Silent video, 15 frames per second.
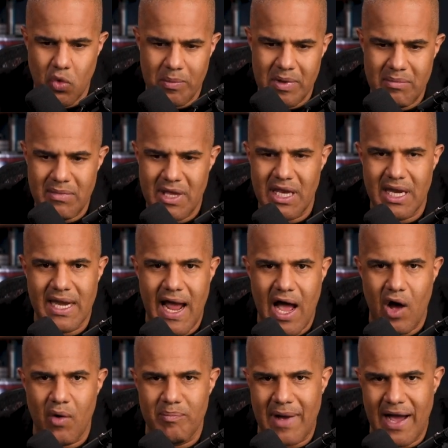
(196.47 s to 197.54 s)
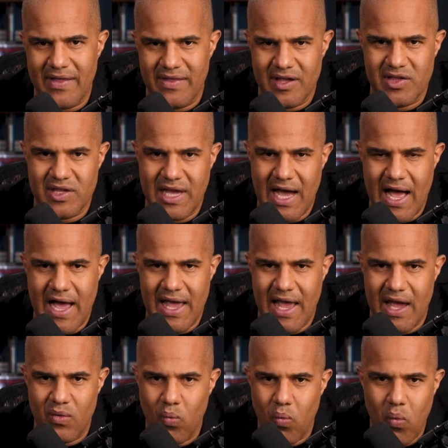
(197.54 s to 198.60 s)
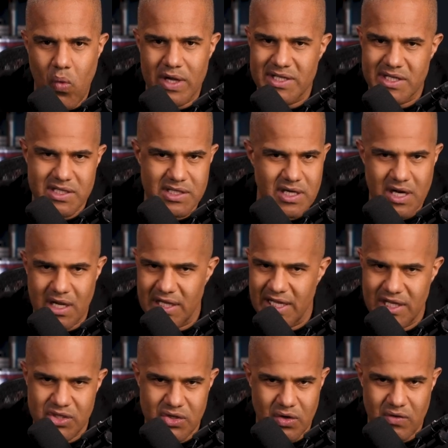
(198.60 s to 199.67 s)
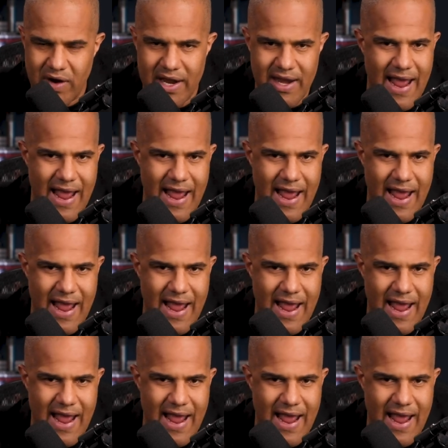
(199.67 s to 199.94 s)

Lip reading: will be meted out by this guy and what this is going to lead to, right?